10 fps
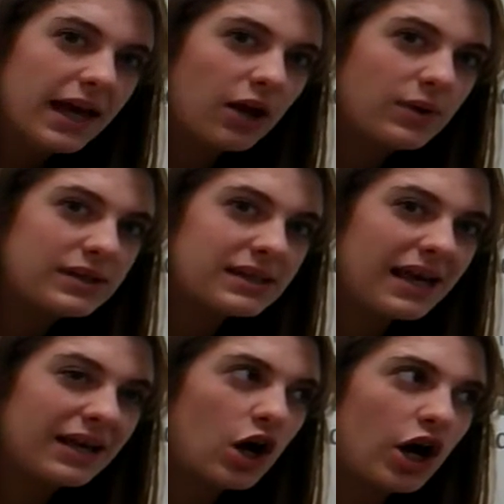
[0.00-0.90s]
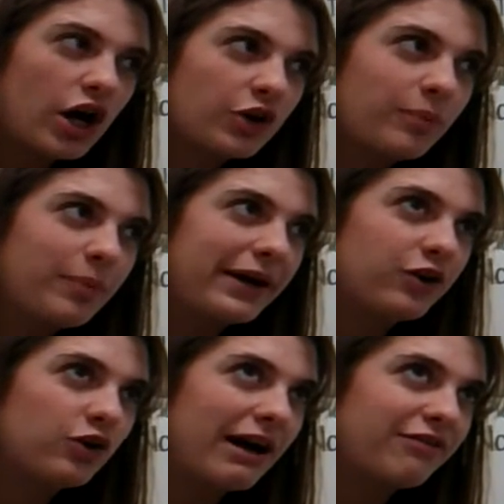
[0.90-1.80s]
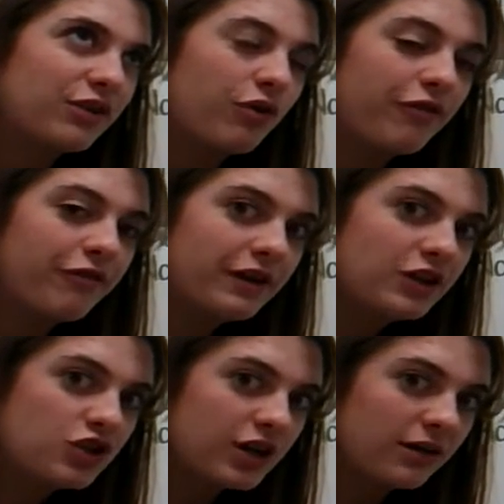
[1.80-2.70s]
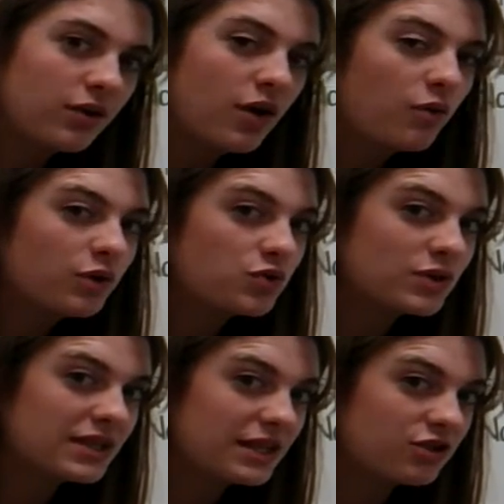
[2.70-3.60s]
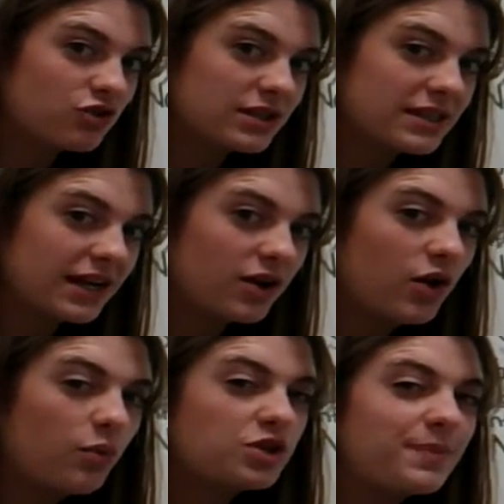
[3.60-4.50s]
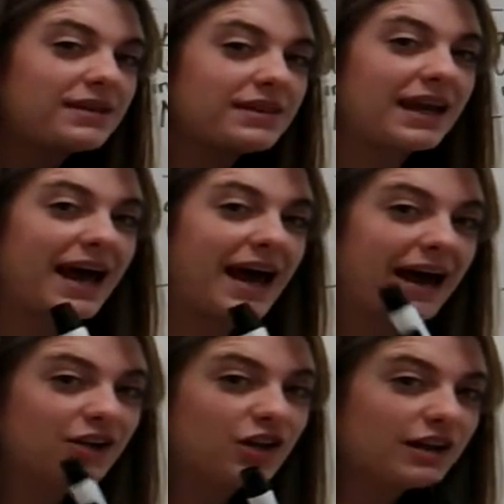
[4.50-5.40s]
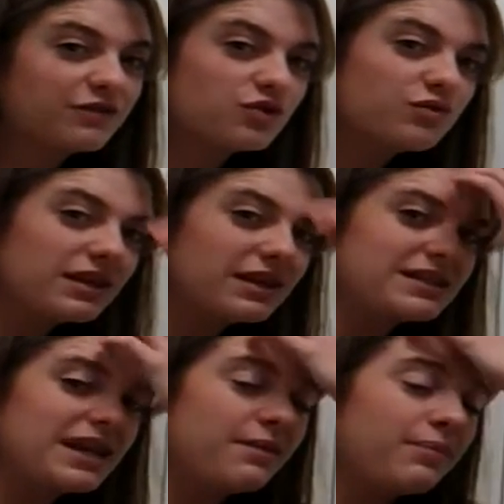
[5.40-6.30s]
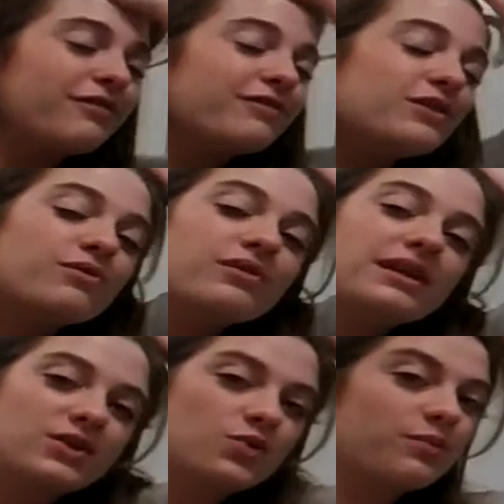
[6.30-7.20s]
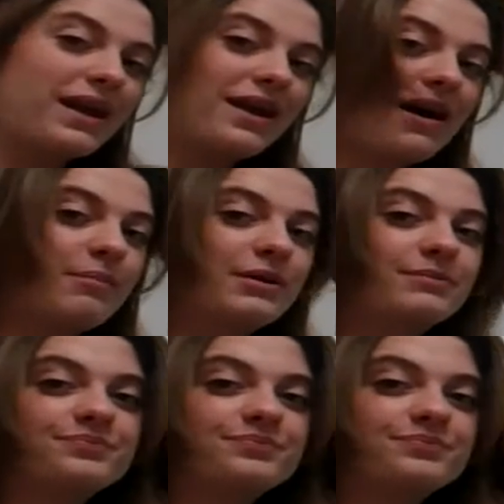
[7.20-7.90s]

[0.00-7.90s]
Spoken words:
It was an autobiographical fiction, which was interesting, which meant that it had a lot of true things in it, but a few things were made up.